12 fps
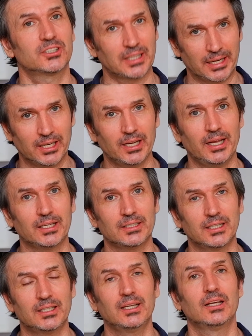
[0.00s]
Stay
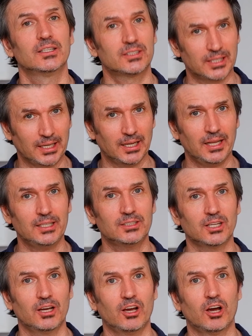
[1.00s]
connected. See you
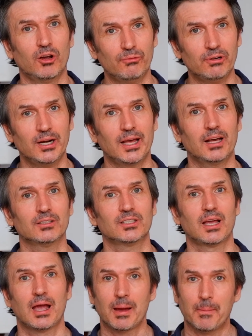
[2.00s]
later. Over and out.